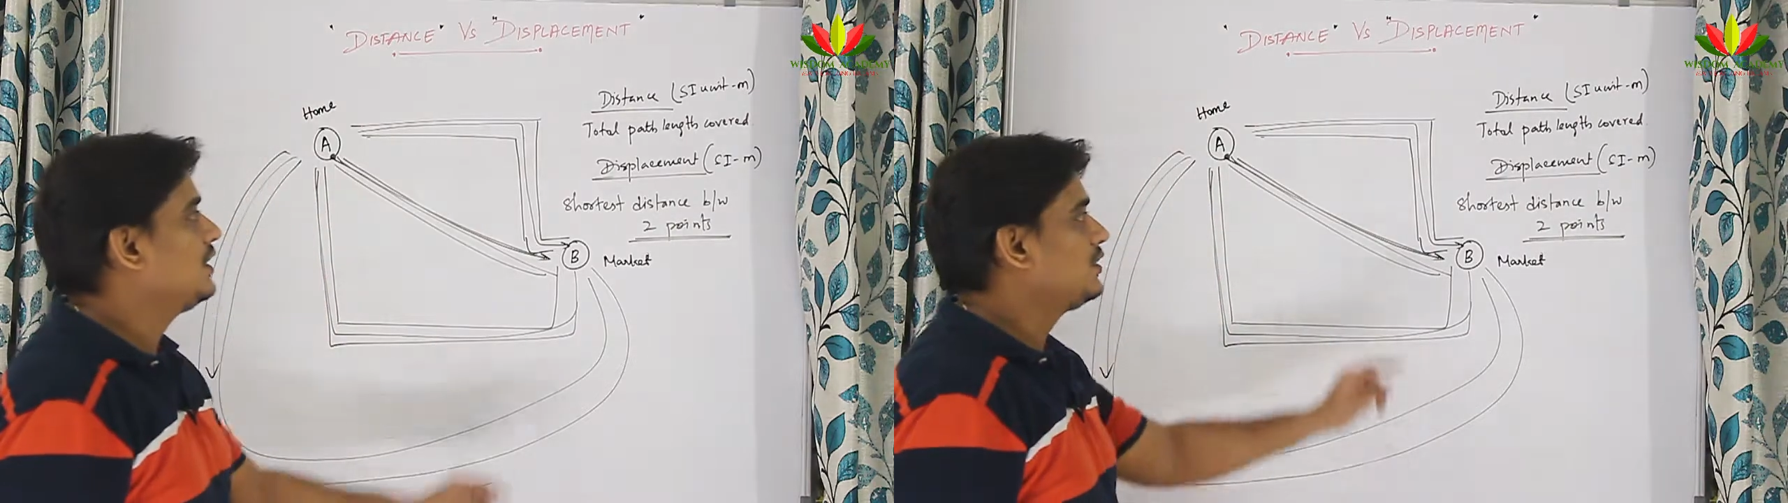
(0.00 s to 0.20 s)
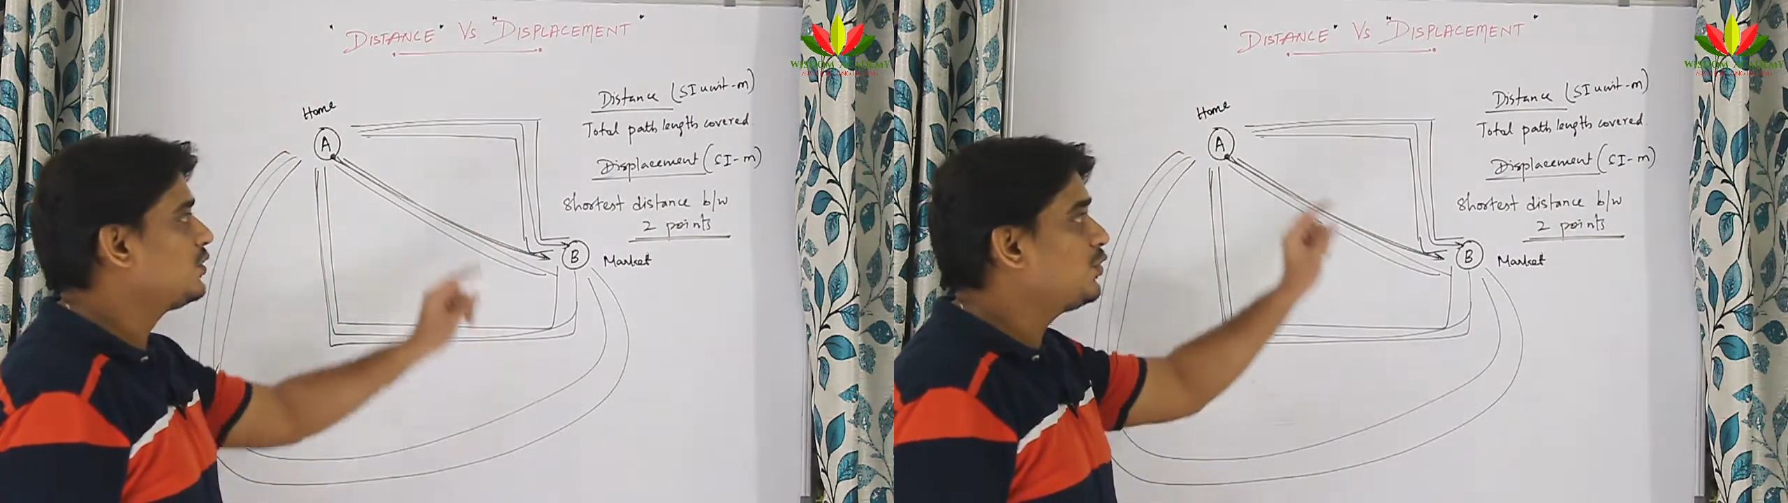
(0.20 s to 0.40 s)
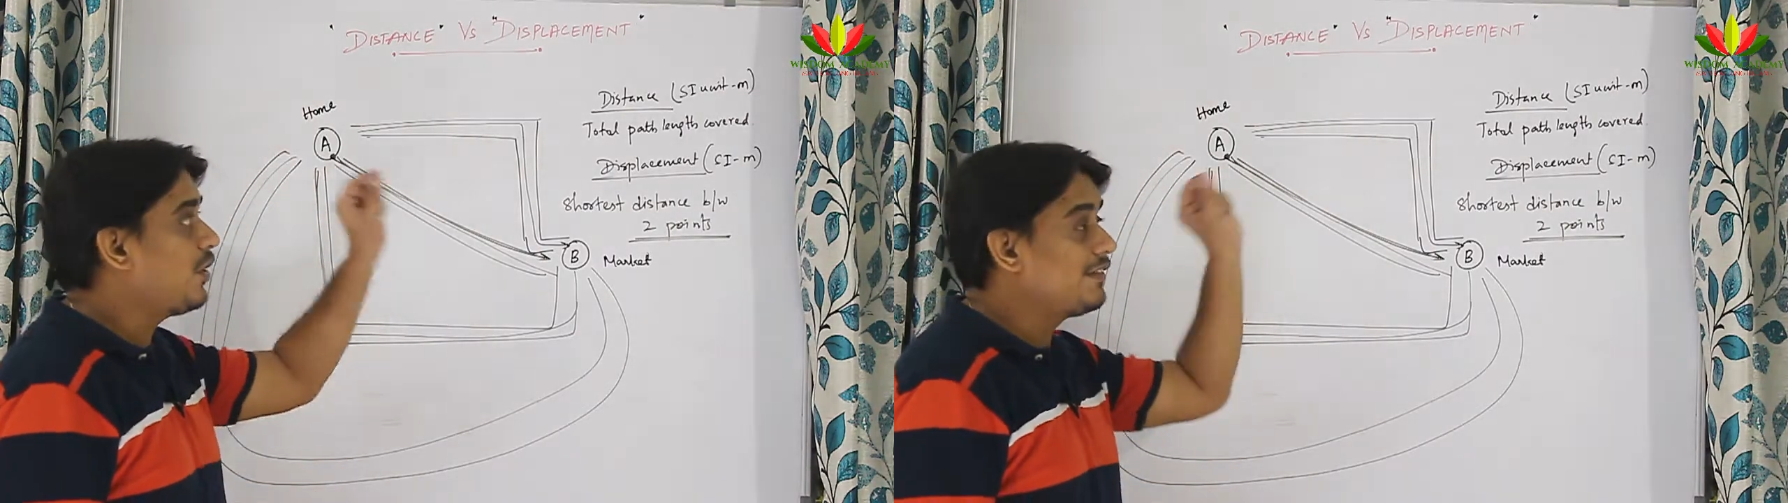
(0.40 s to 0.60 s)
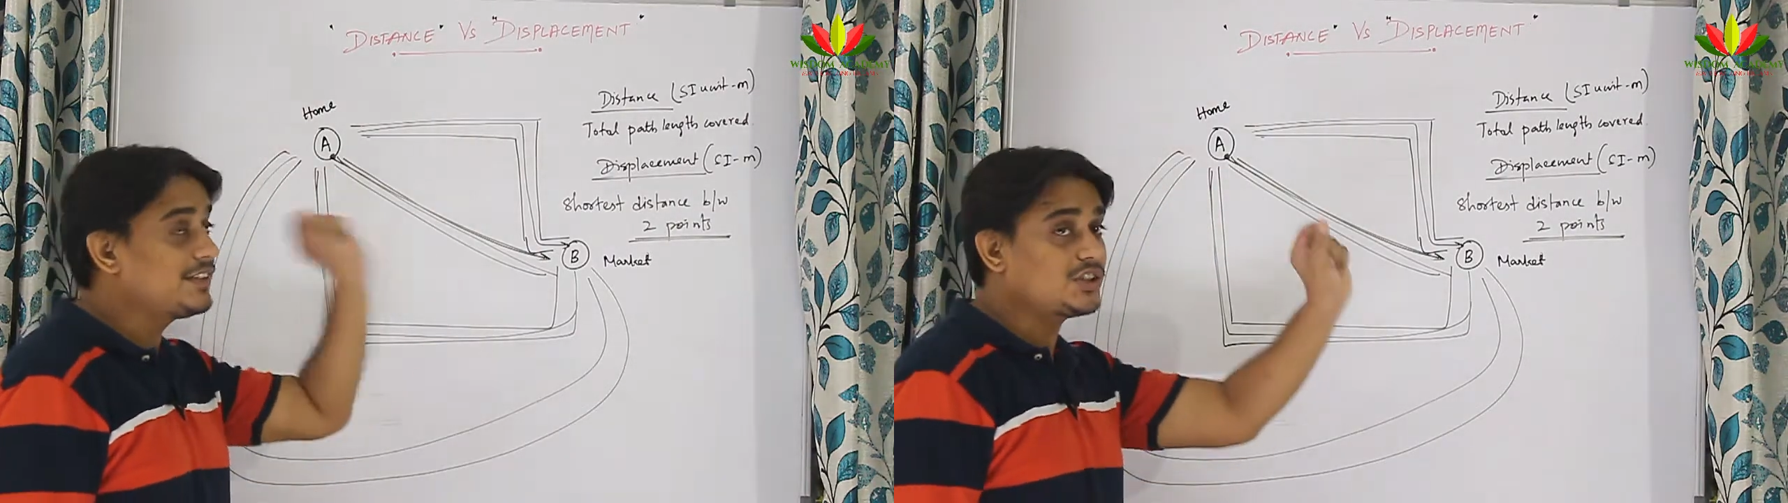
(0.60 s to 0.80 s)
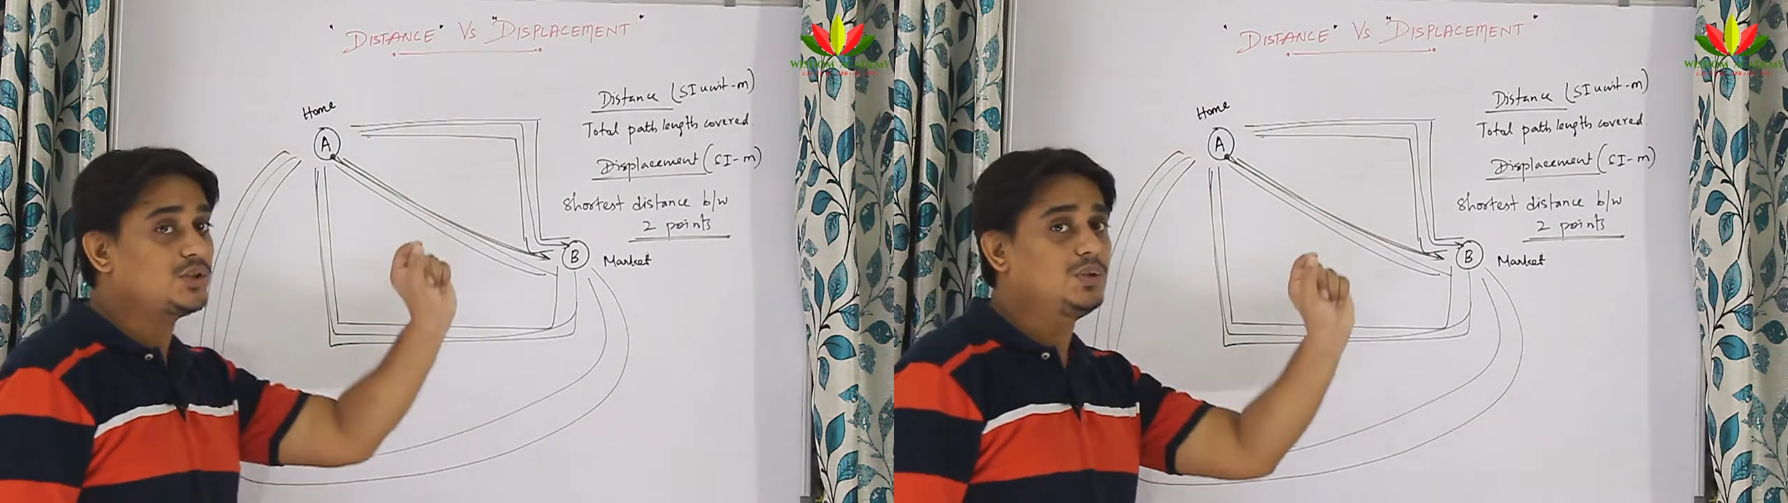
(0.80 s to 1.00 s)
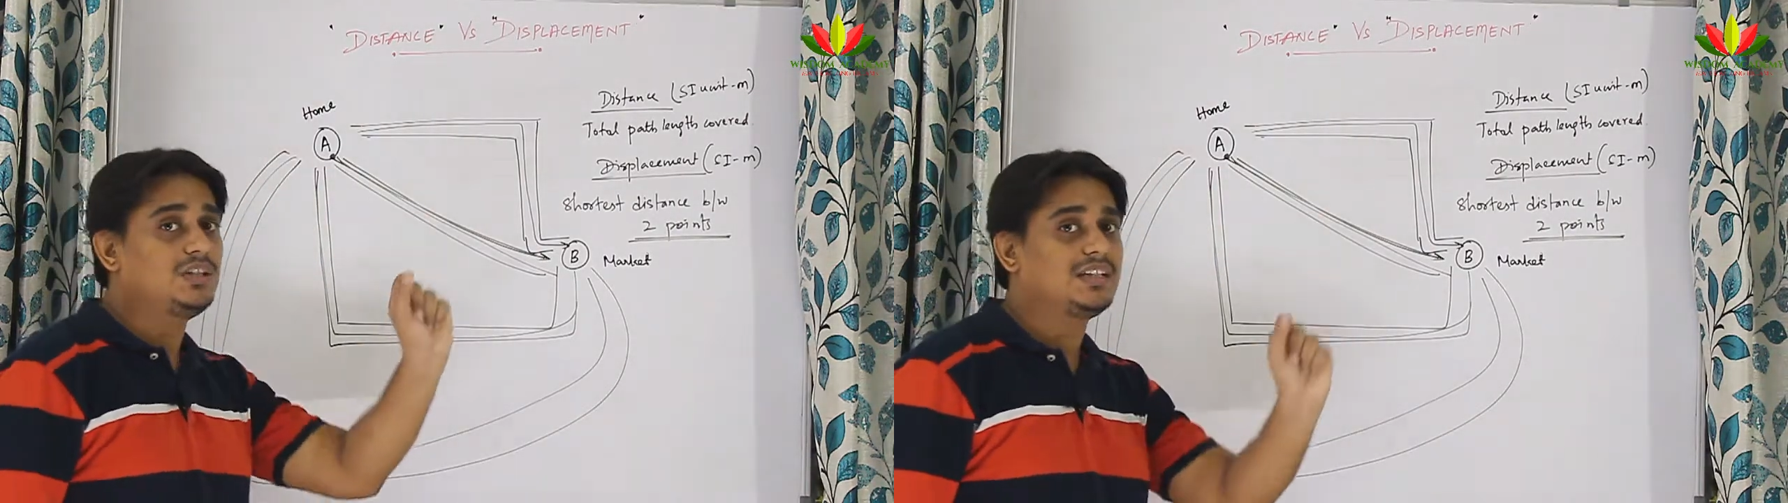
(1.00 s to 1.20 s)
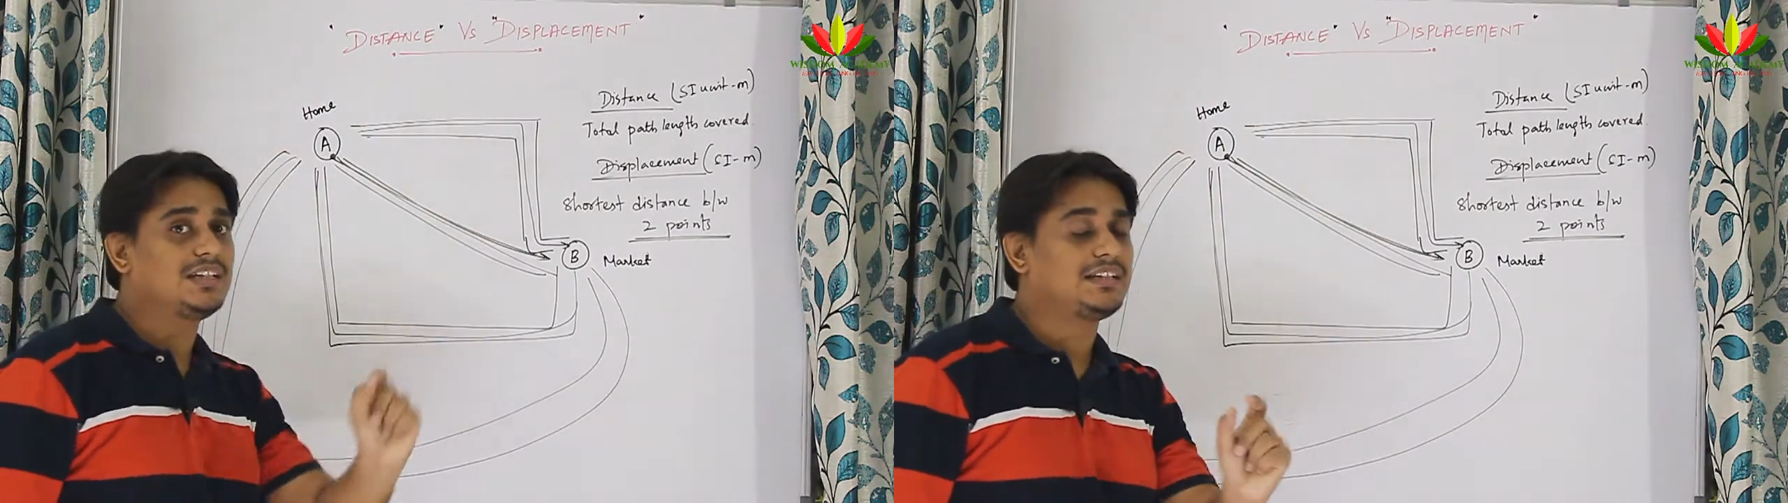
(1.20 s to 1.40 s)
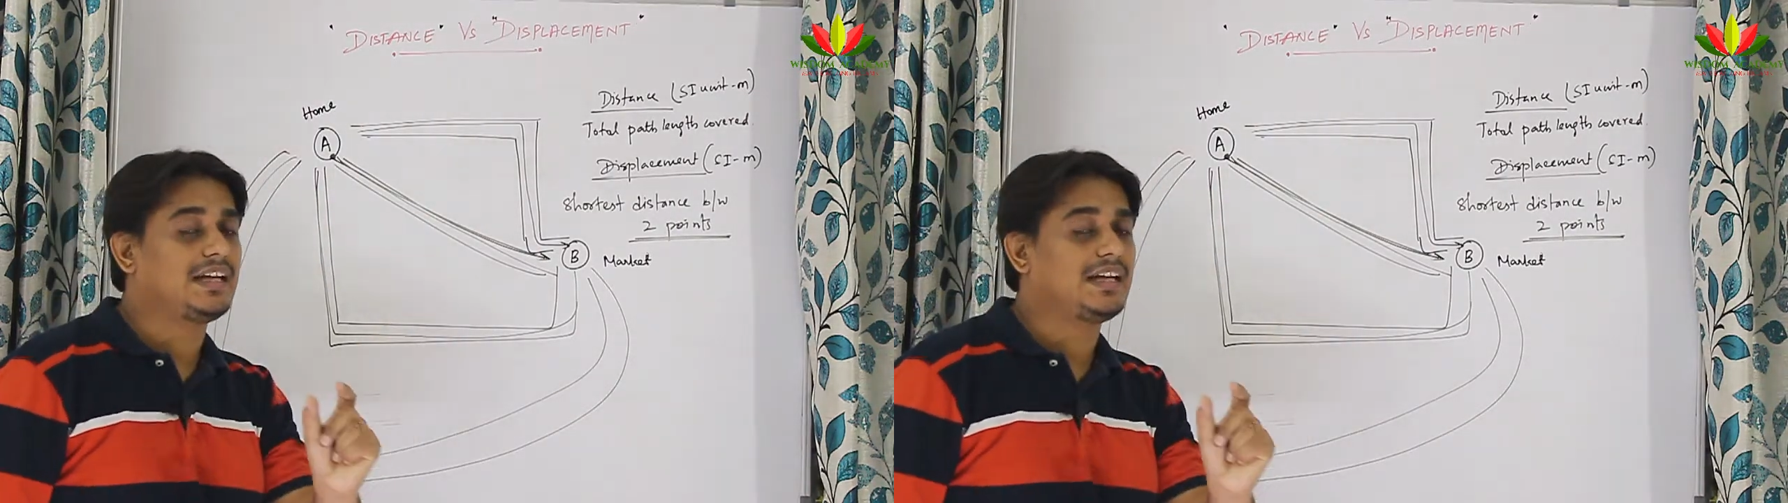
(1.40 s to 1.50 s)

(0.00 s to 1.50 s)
So, you understood